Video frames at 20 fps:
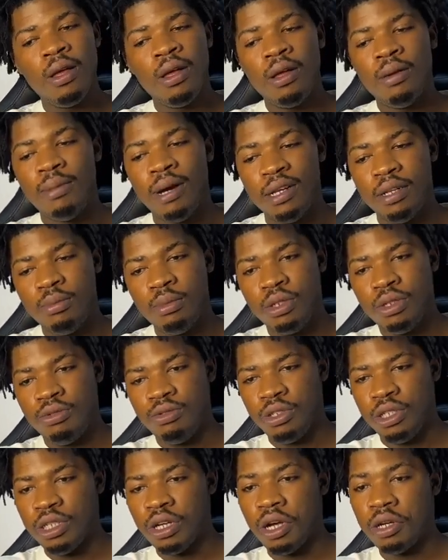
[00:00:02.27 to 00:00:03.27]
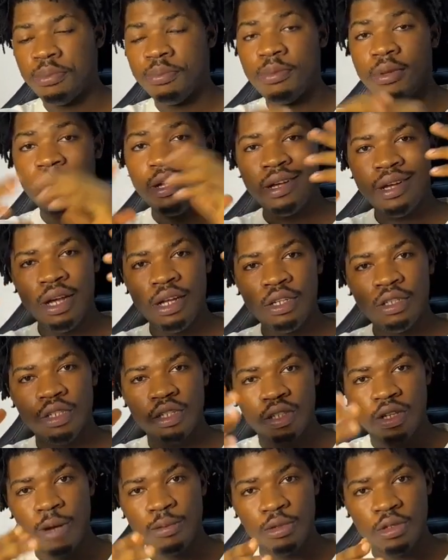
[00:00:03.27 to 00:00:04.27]
My name is Richard. Kindly
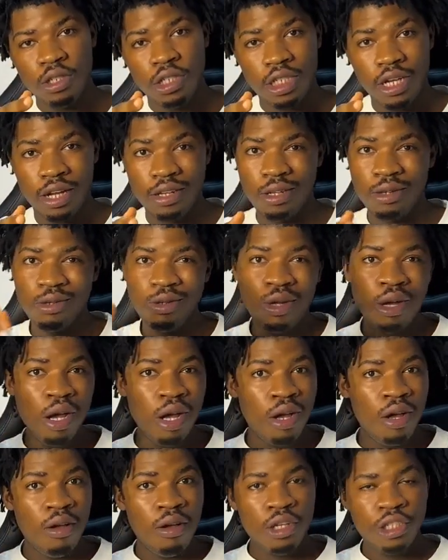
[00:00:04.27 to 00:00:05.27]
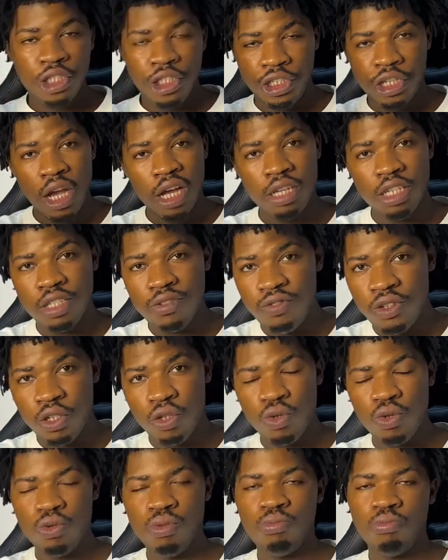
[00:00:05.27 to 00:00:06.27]
subscribe to the channel, share this
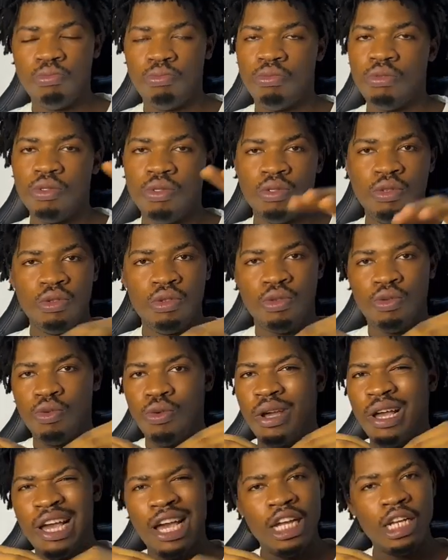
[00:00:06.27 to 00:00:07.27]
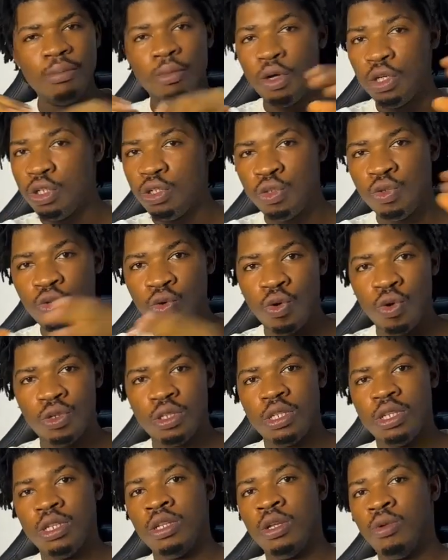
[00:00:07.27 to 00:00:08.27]
video to anybody you know,
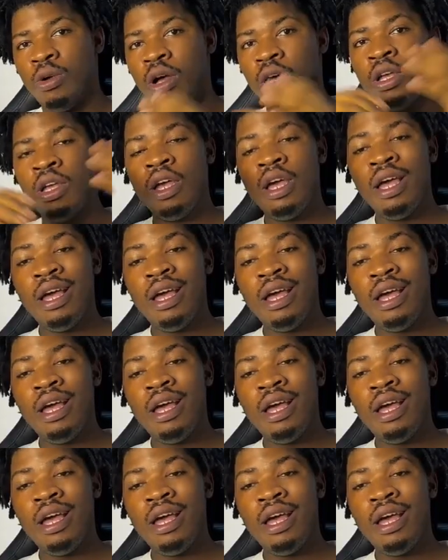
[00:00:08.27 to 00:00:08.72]
because they are